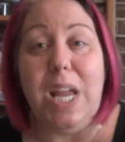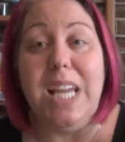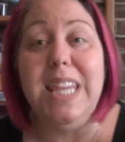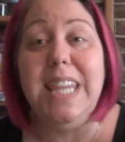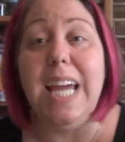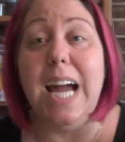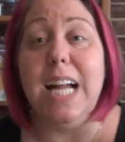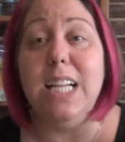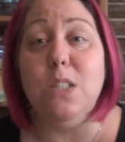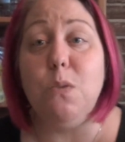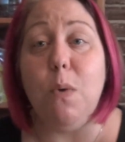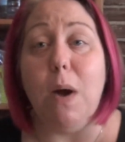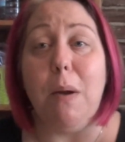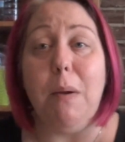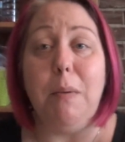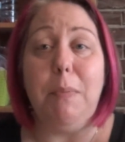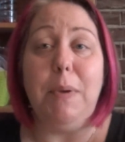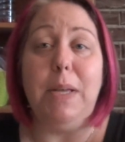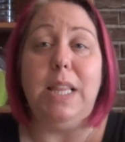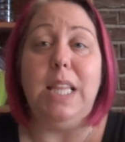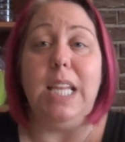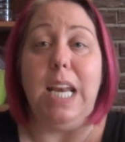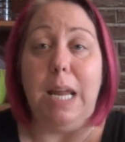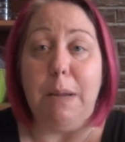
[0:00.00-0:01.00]
that's why we
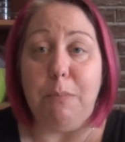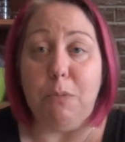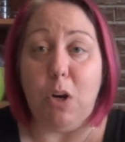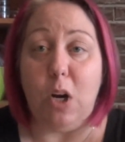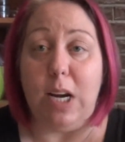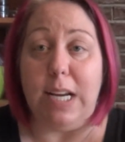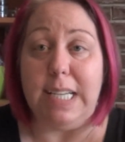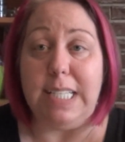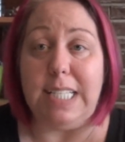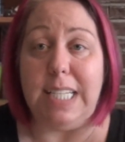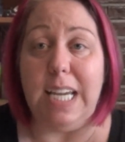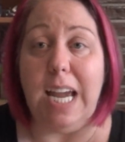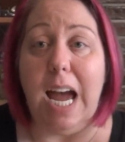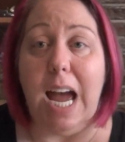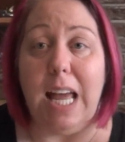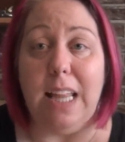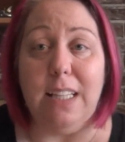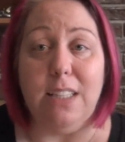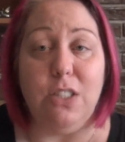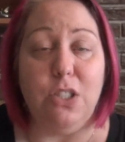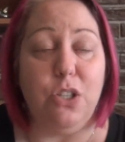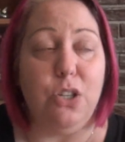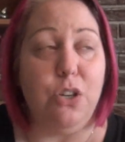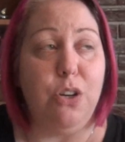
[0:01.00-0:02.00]
picked the name Krazy
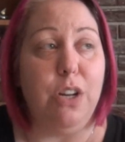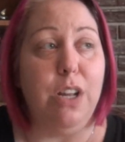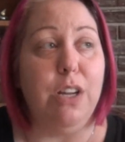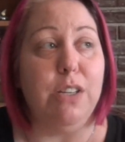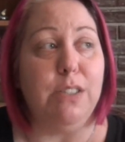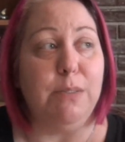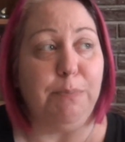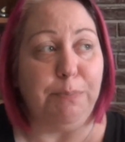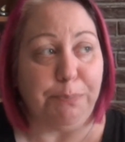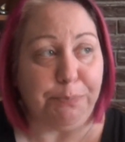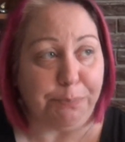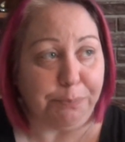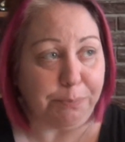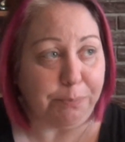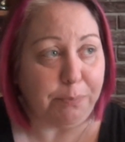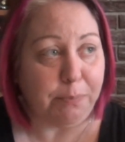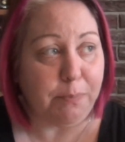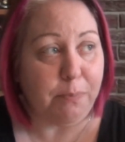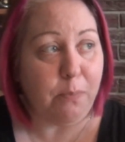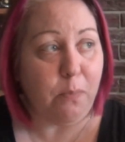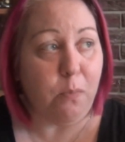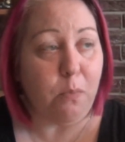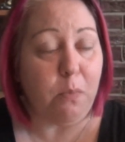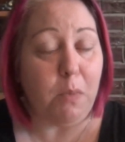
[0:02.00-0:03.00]
Island Studios,
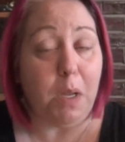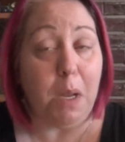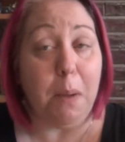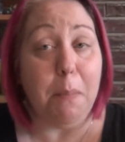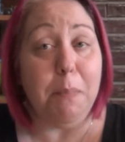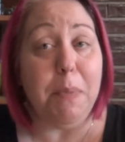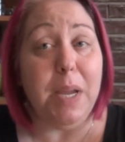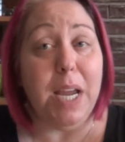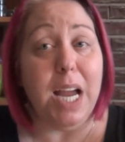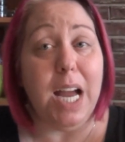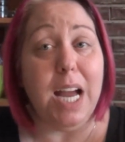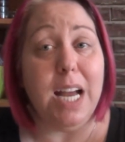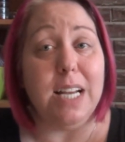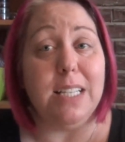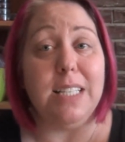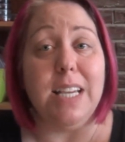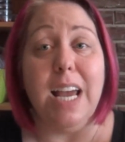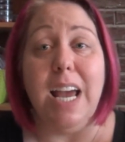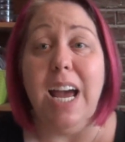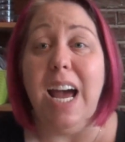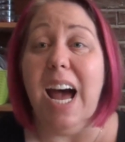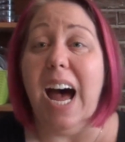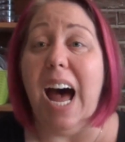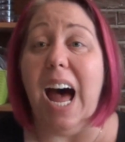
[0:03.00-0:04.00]

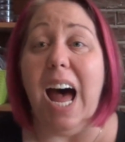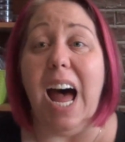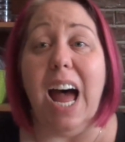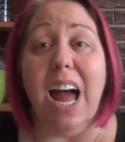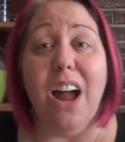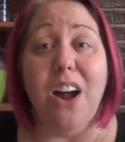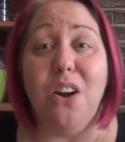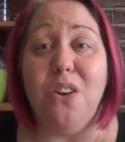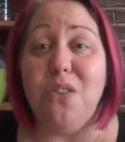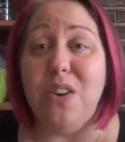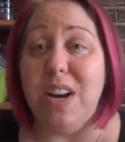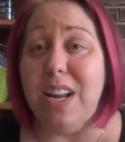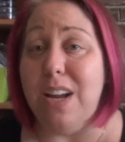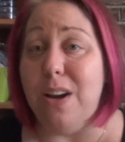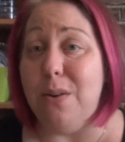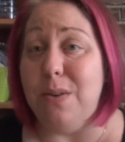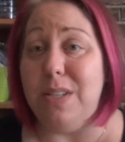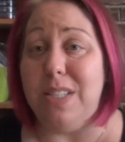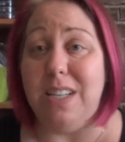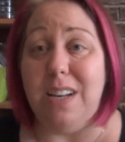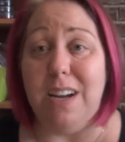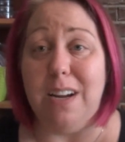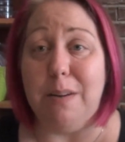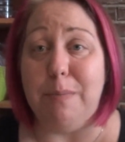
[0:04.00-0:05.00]
because I already
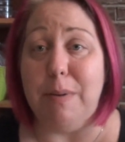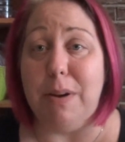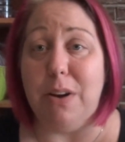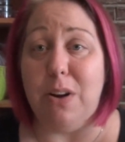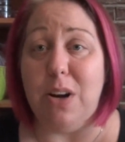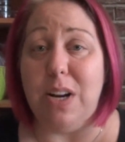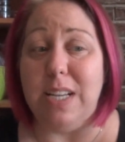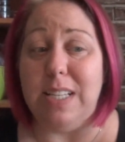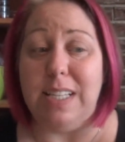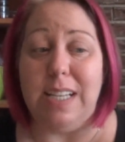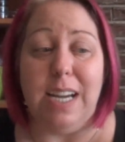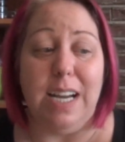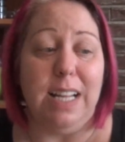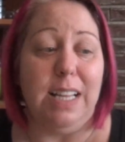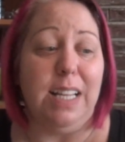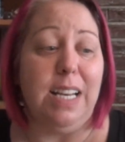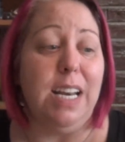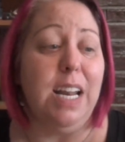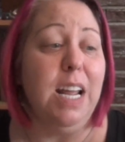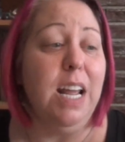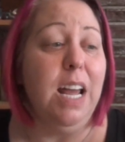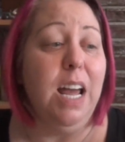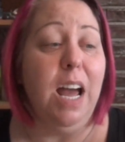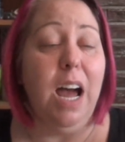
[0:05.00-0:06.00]
always talk about Krazy
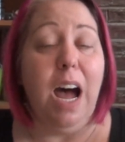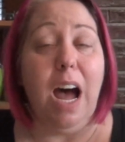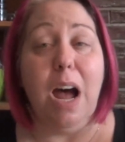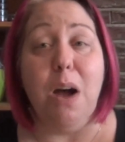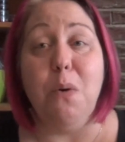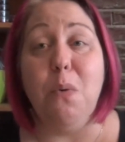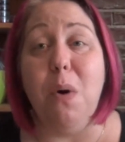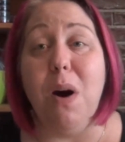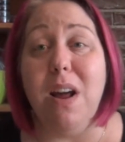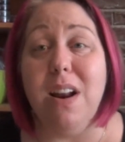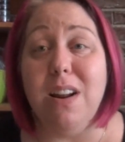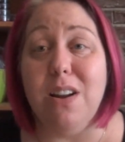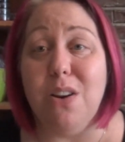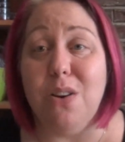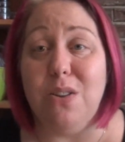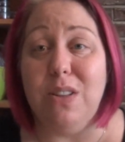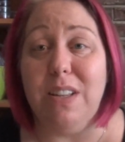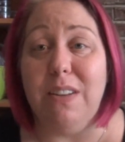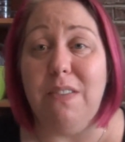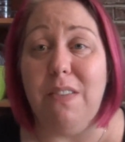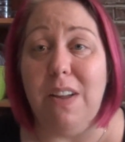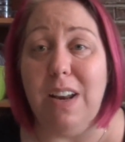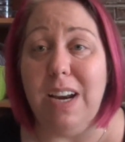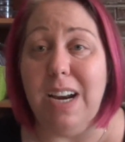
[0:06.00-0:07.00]
Island. I want to go
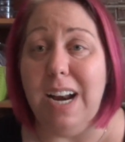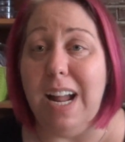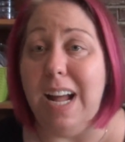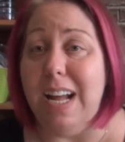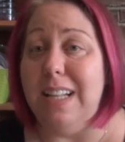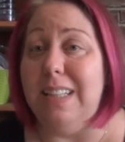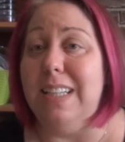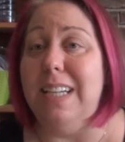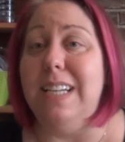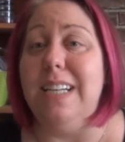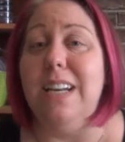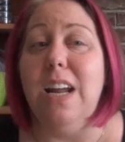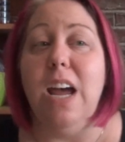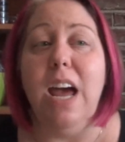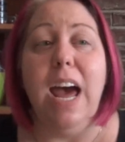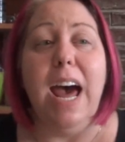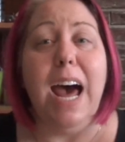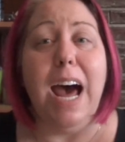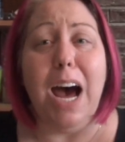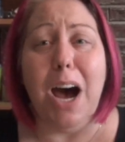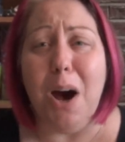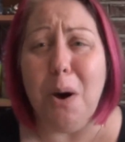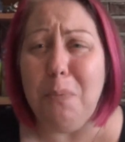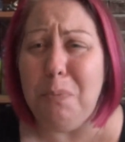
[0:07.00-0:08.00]
live on an island.
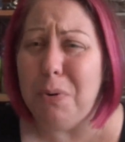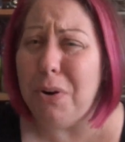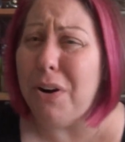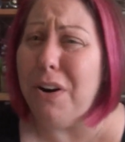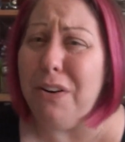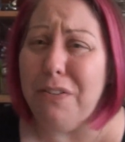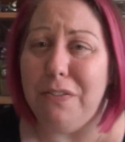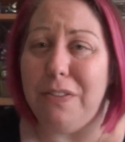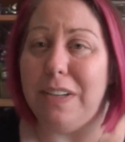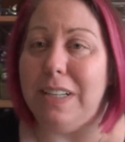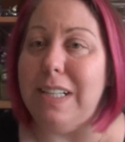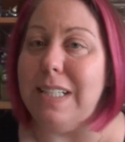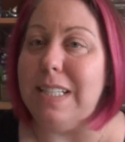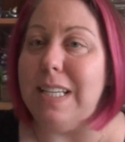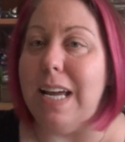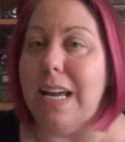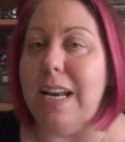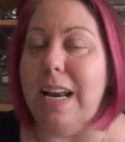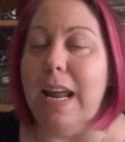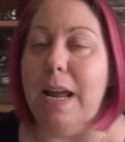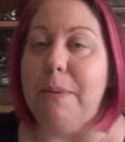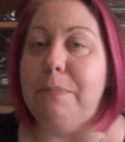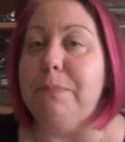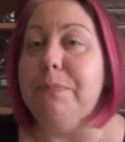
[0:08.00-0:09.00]
How perfect is
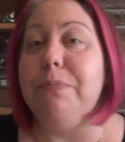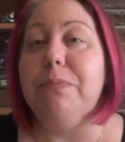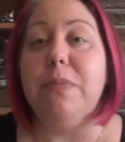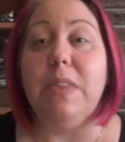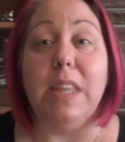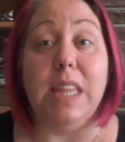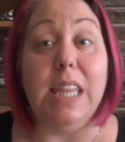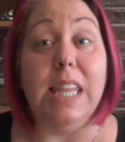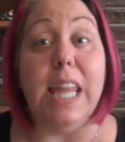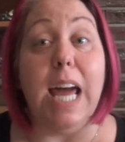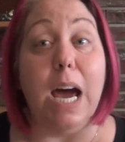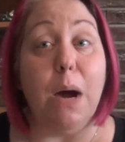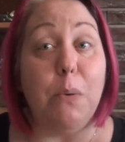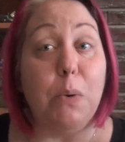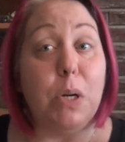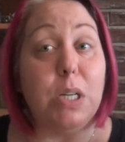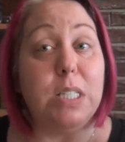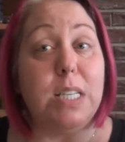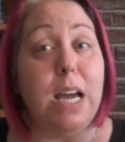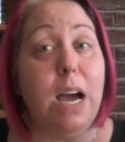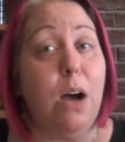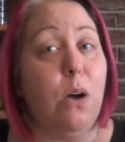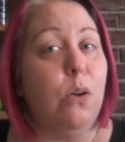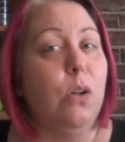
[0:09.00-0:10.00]
that name? That
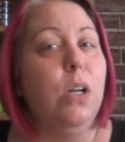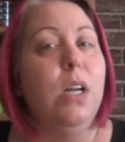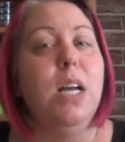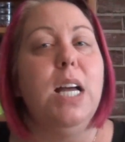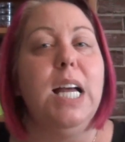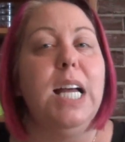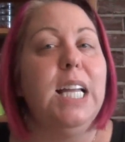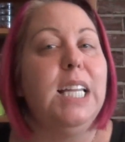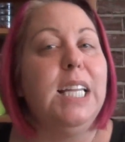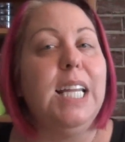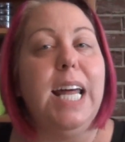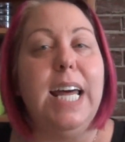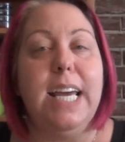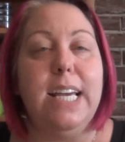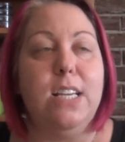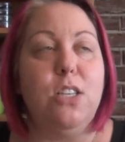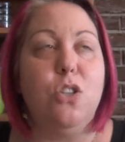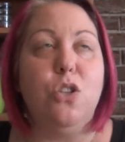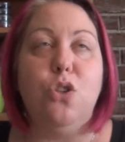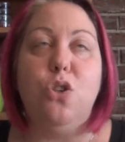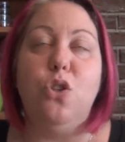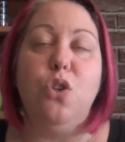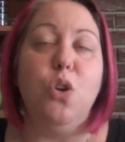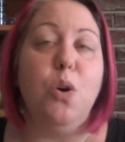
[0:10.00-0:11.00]
worked out like
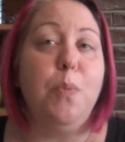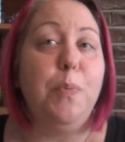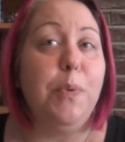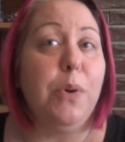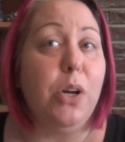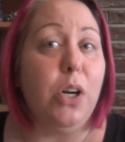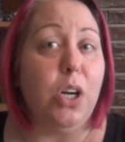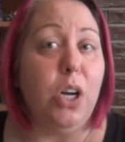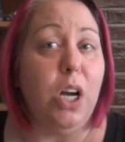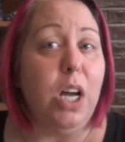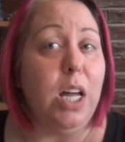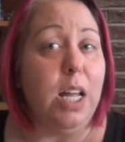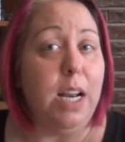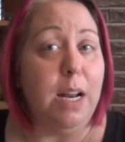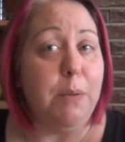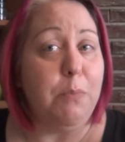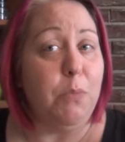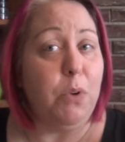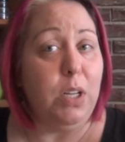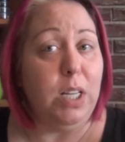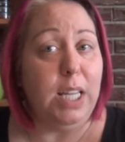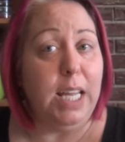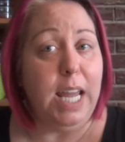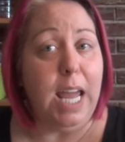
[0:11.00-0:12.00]
super good.
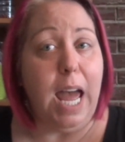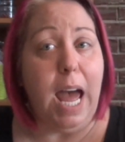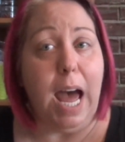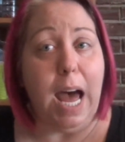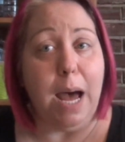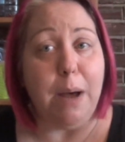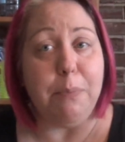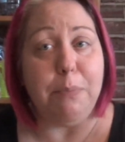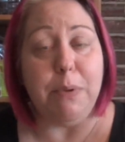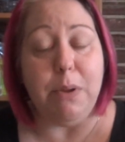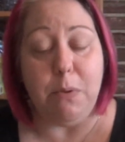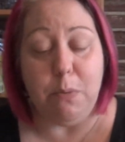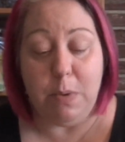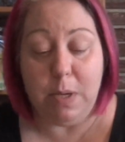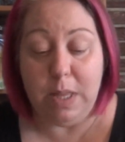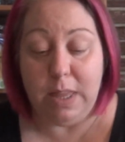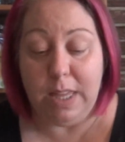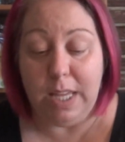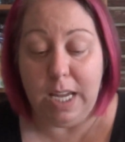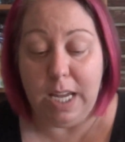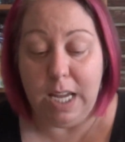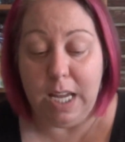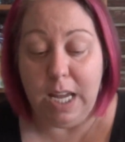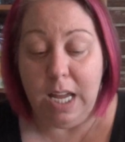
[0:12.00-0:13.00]
I'm really happy
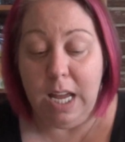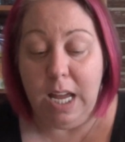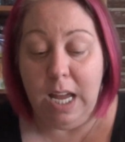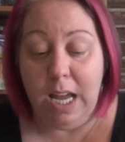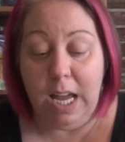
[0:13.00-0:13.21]
with it.